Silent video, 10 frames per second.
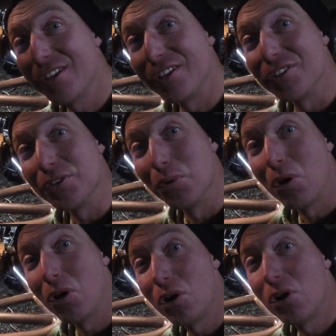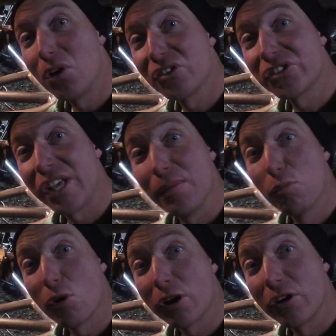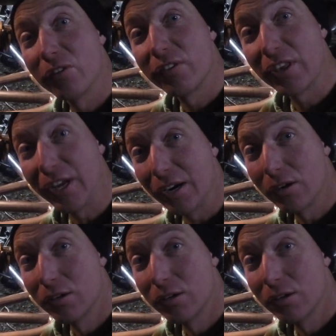and do all the same work over there.